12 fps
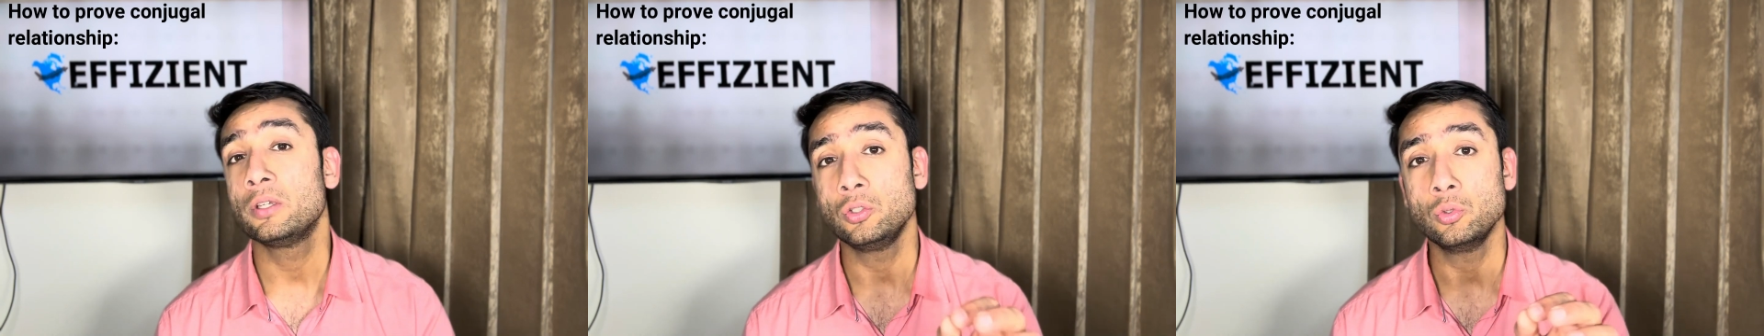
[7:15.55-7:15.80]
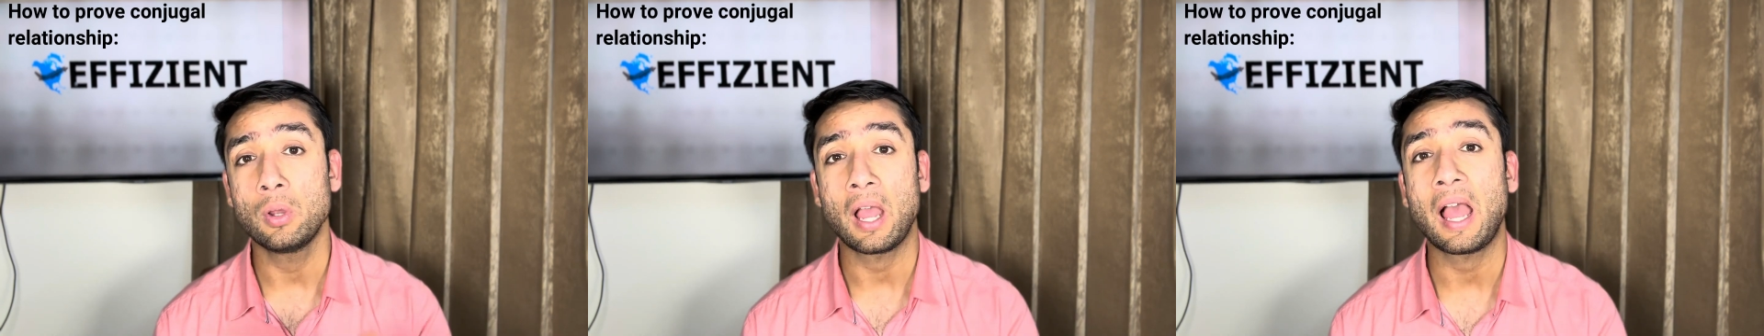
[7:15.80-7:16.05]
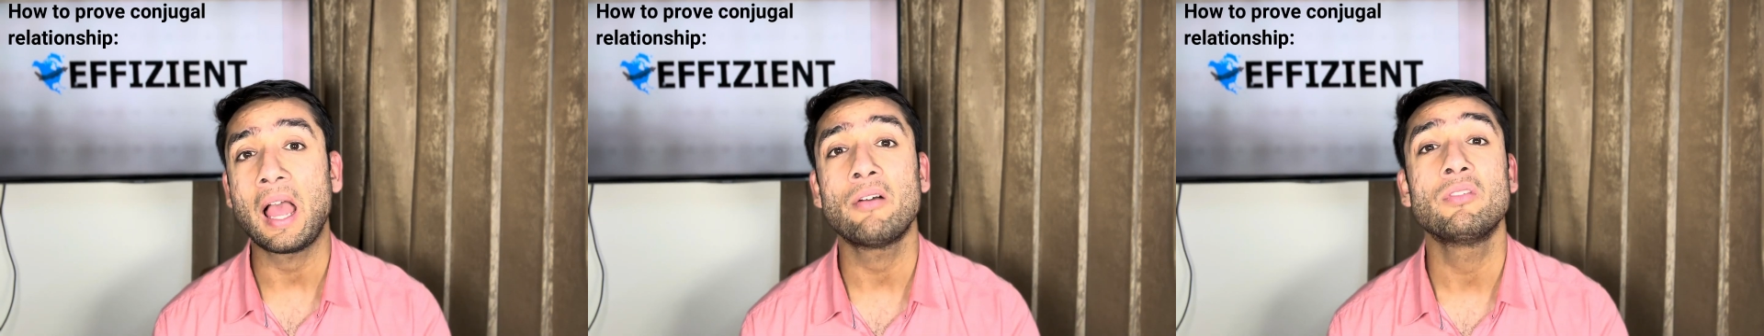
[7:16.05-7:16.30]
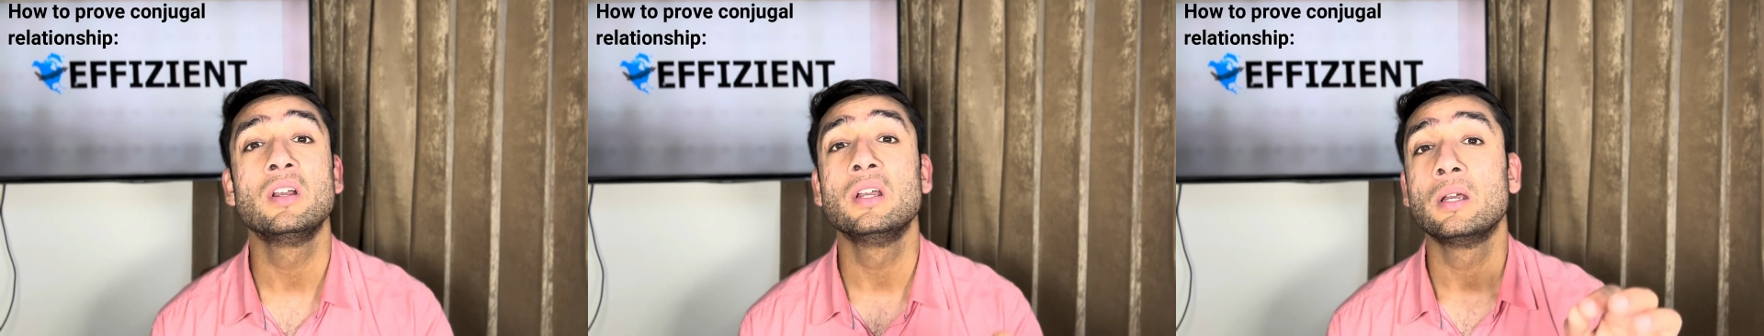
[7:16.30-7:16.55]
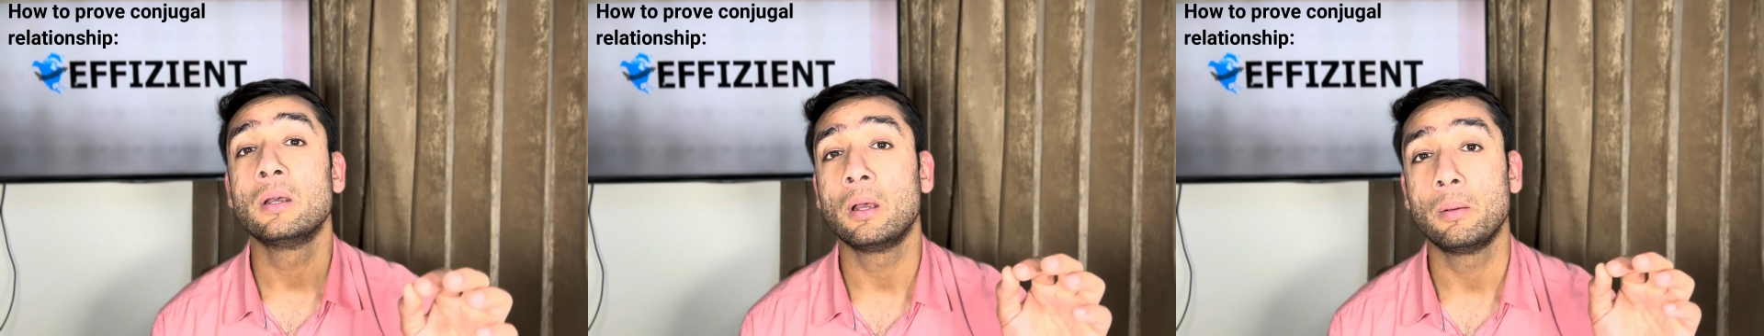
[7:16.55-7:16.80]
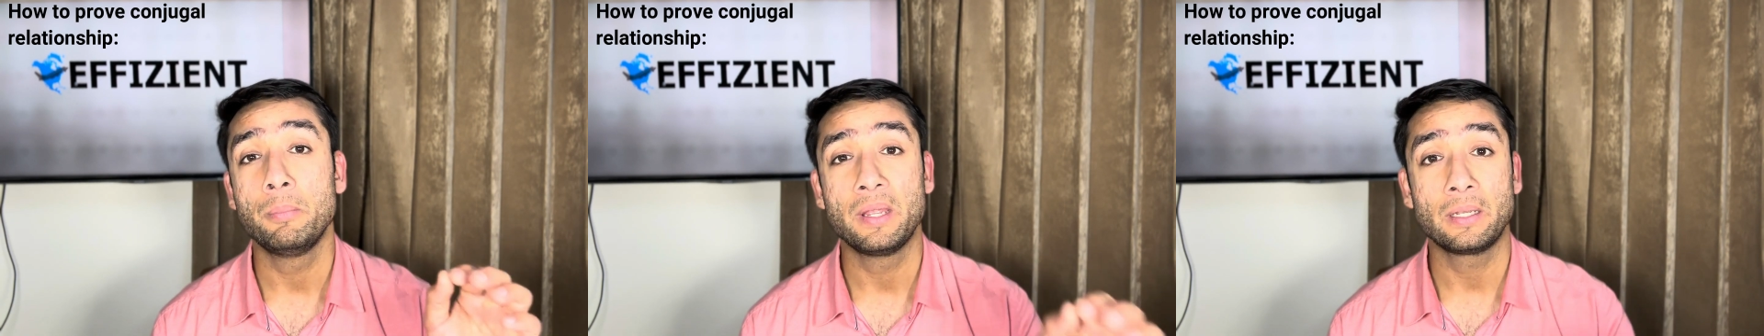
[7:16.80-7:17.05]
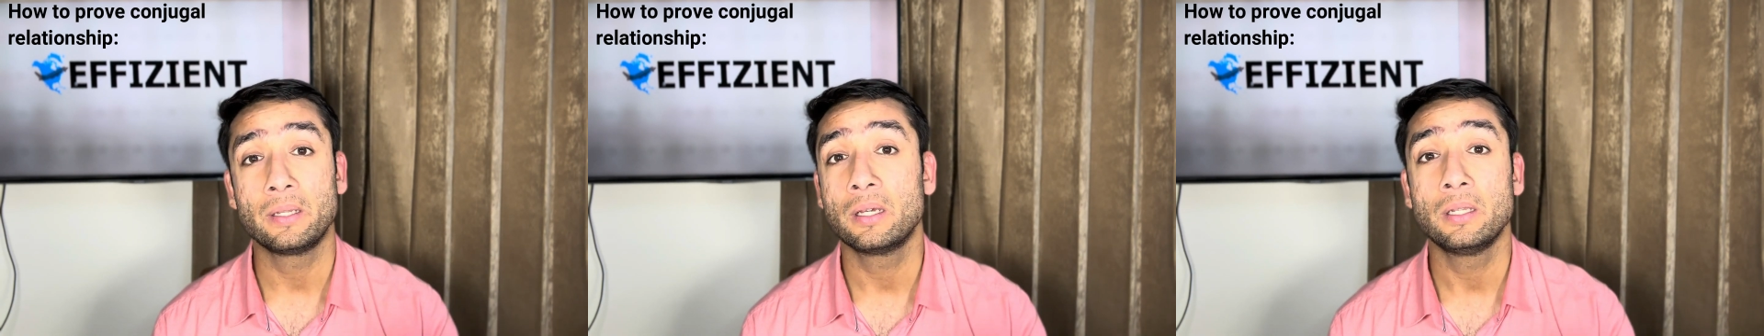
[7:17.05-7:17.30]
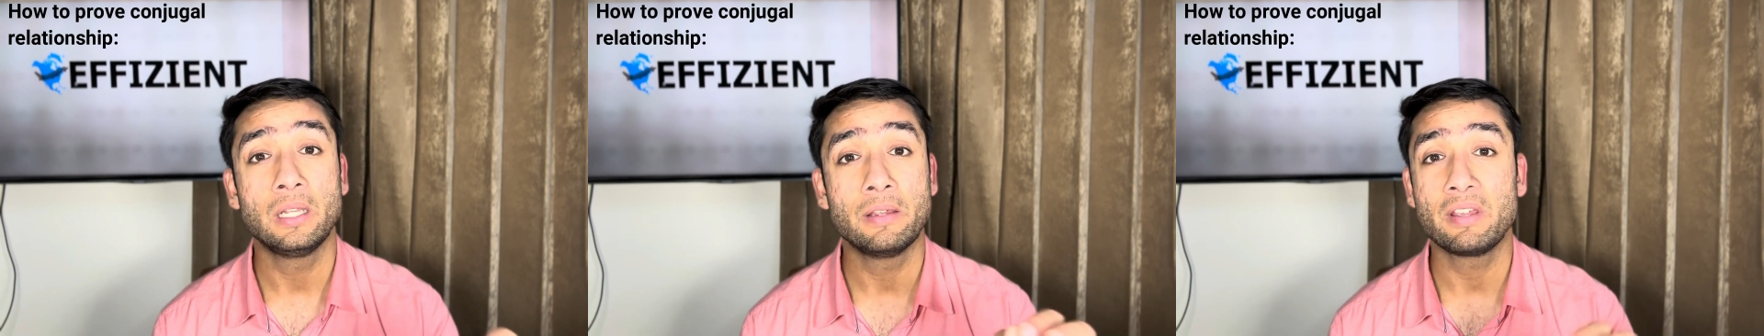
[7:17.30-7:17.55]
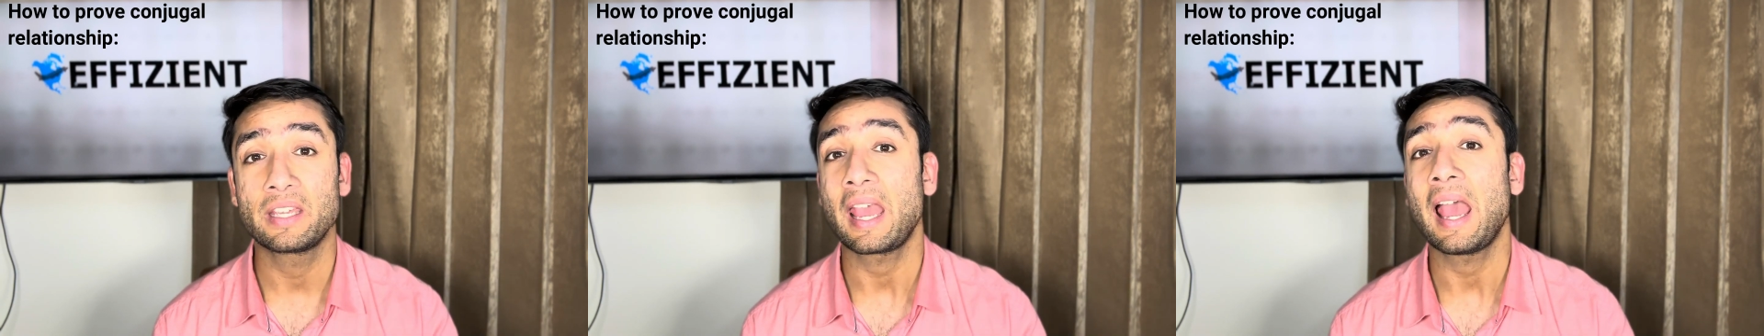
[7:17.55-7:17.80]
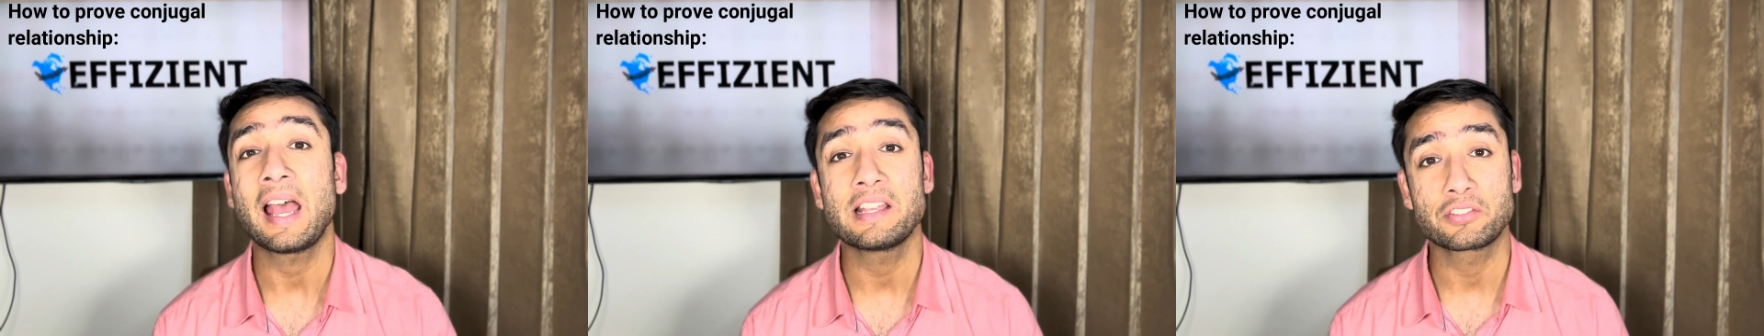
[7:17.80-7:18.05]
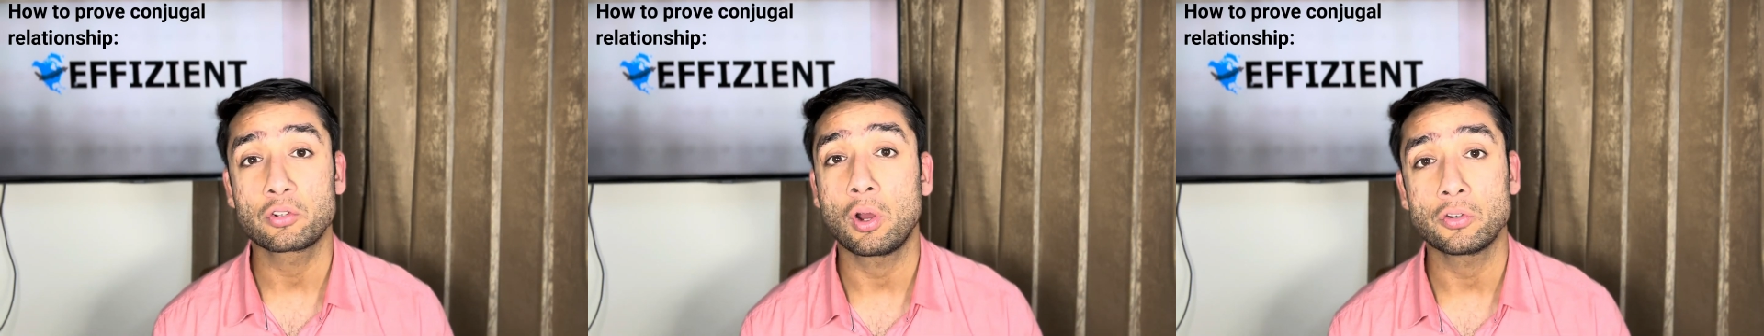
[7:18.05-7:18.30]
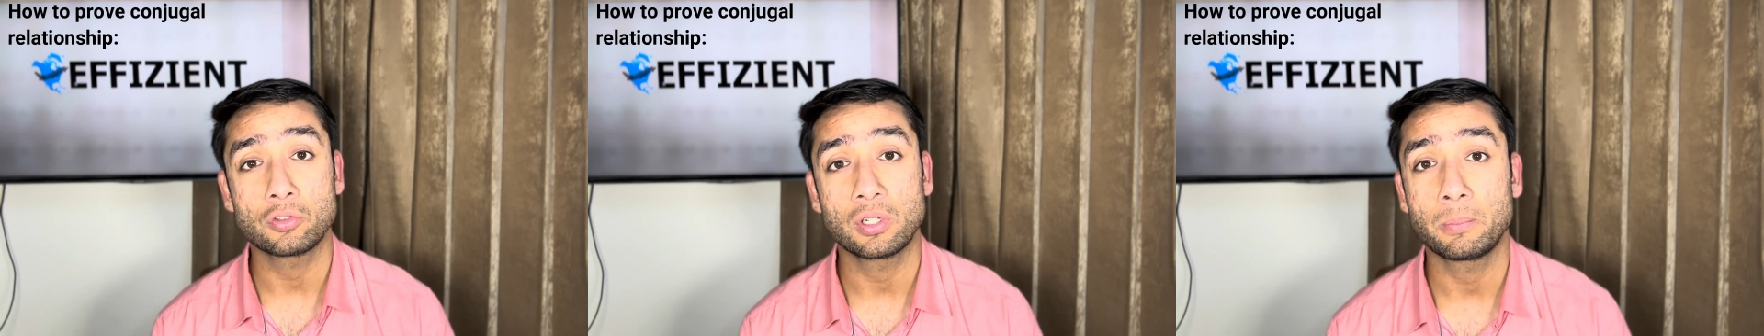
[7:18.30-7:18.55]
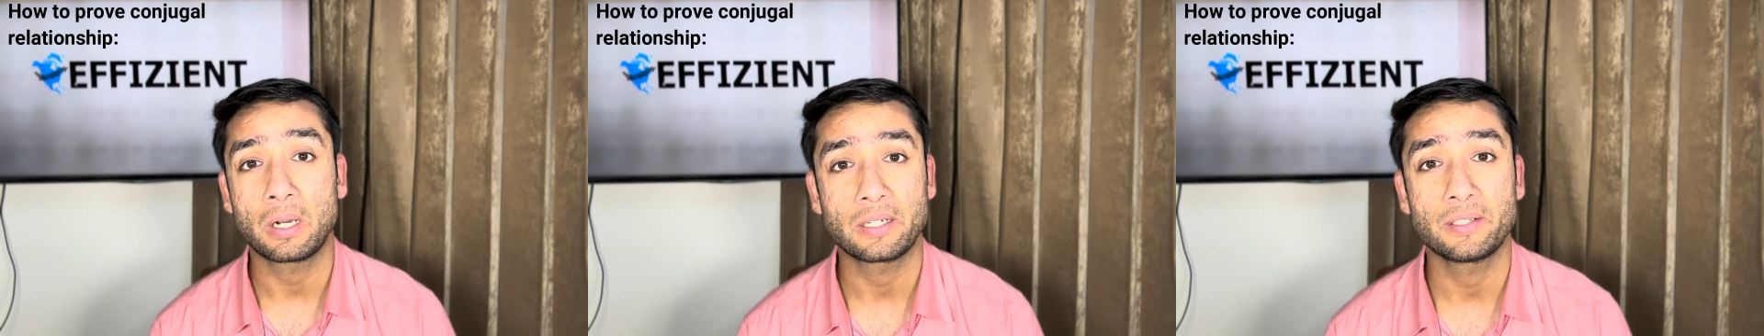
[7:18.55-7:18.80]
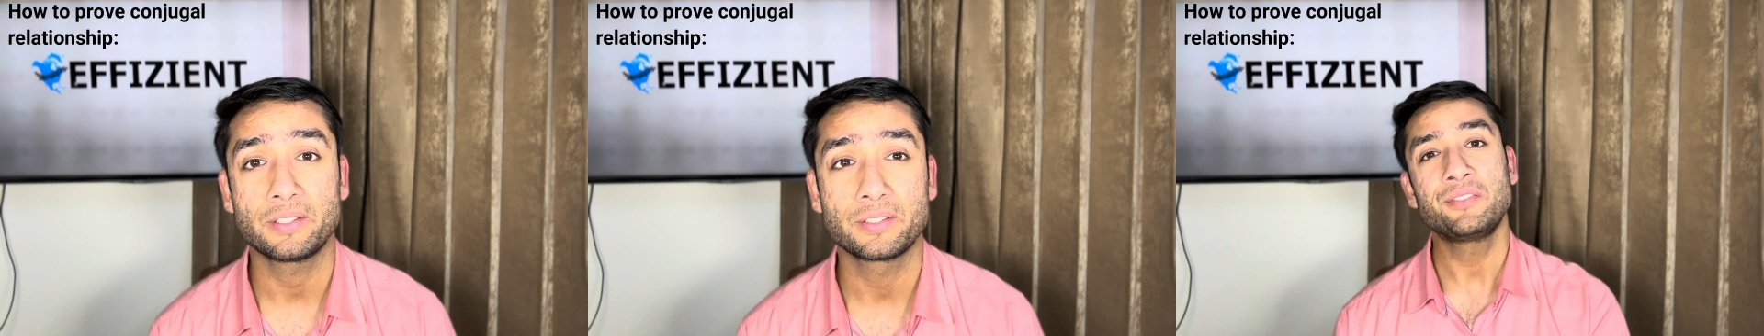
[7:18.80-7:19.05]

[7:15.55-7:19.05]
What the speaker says: You have been living as conjugal partners.